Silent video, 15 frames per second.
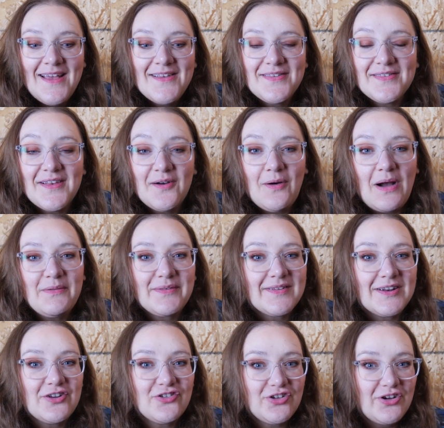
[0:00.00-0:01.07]
So I was
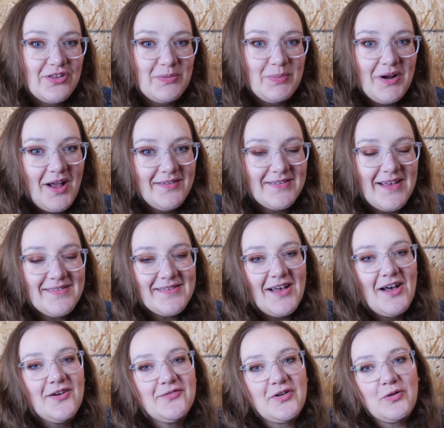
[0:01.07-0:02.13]
going to show you the process
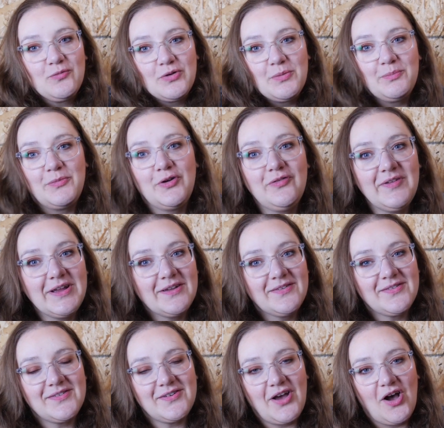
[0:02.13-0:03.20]
of removing a
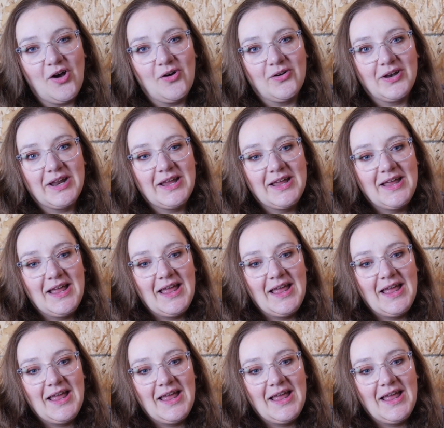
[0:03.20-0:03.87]
stone